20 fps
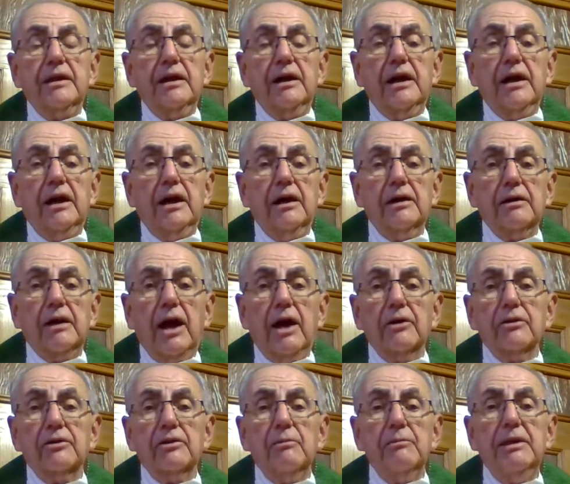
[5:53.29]

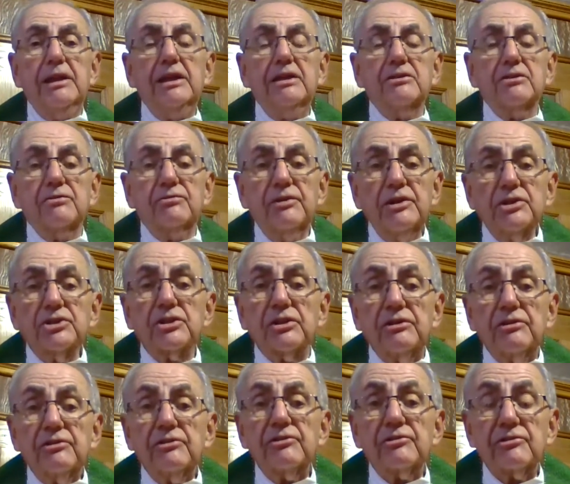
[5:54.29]
out of the many
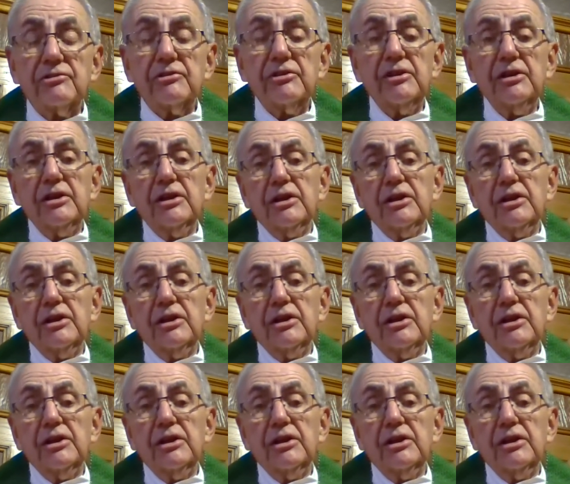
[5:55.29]
divisions